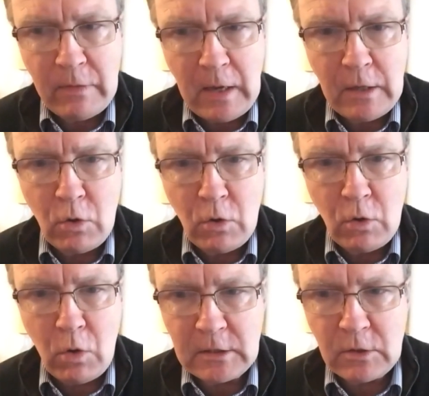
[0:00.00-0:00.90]
And then
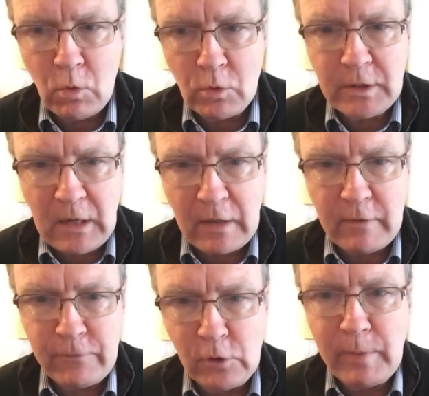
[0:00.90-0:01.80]
you're heading towards
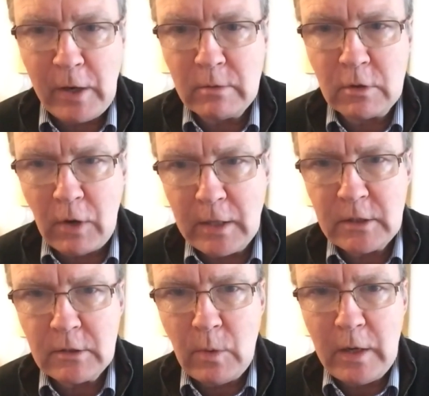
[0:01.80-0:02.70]
another full blown
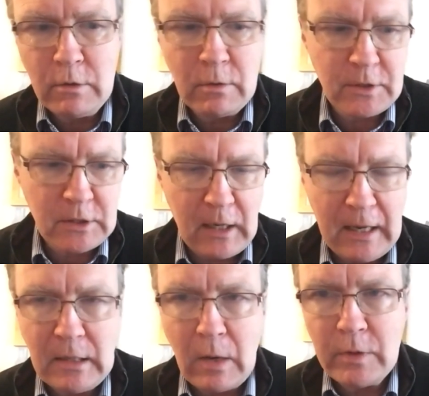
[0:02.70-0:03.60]
crisis where you could
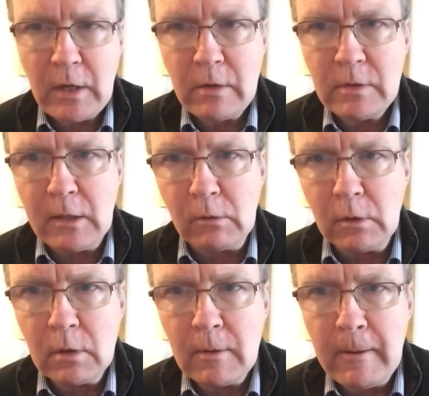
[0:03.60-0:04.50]
still end up with no
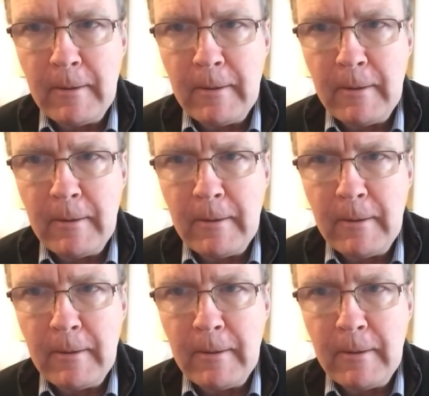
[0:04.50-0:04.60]
deal.